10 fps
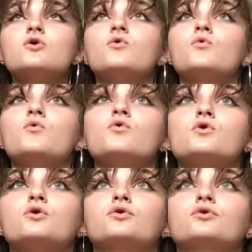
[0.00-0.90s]

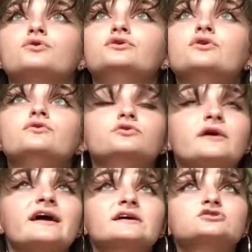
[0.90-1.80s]
or, you know, you
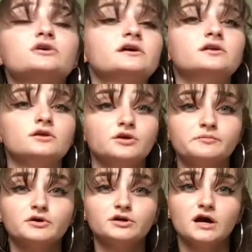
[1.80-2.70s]
can train your
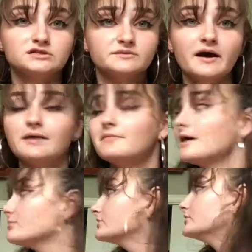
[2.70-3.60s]
bird not to bite. My
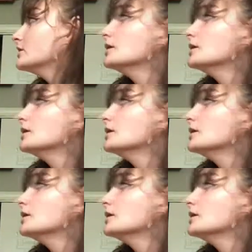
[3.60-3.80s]
bird